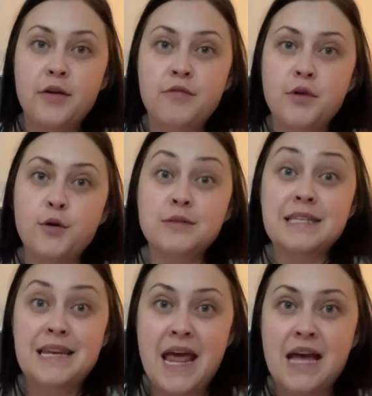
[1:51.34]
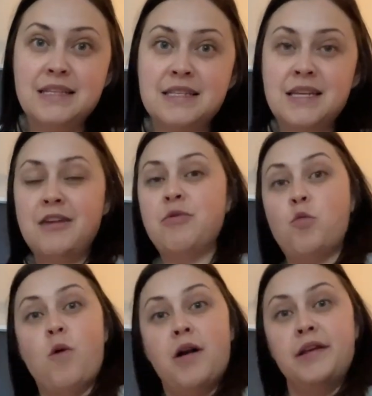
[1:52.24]
of those nets that I've been
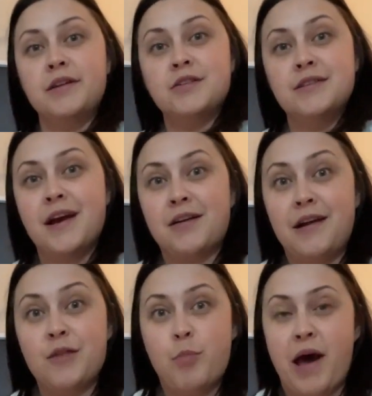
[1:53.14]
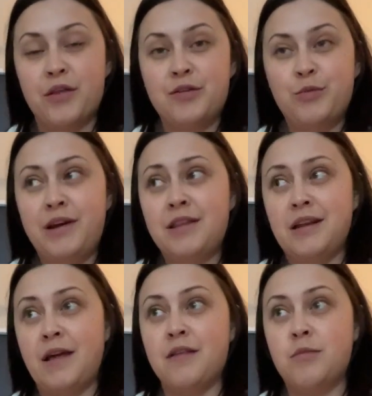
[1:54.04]
wanting to decorate the bathroom with, and
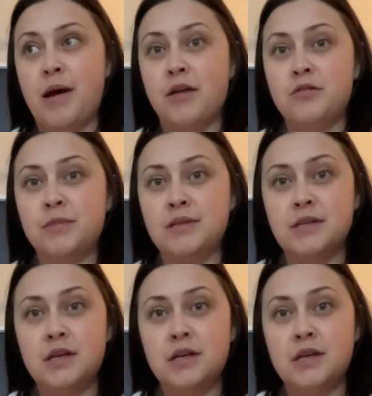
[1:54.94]
now that the bathroom is